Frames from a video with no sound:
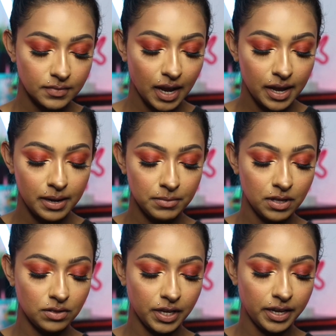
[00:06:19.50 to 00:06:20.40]
I
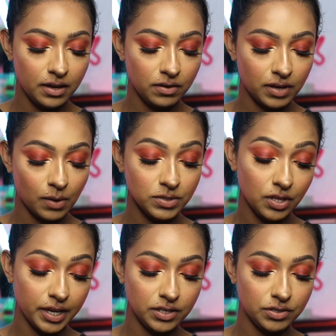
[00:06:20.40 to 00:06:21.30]
was
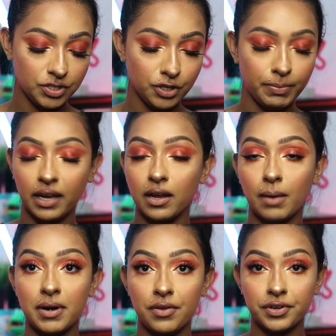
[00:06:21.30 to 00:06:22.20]
looking to picking
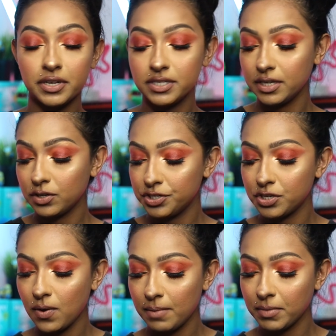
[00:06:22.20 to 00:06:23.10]
up another concealer,
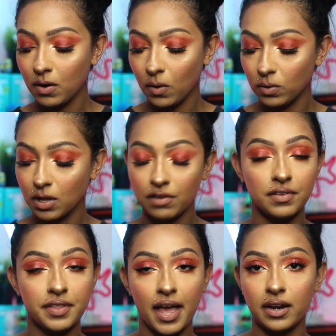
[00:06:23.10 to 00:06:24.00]
so I'm going to hold off on that,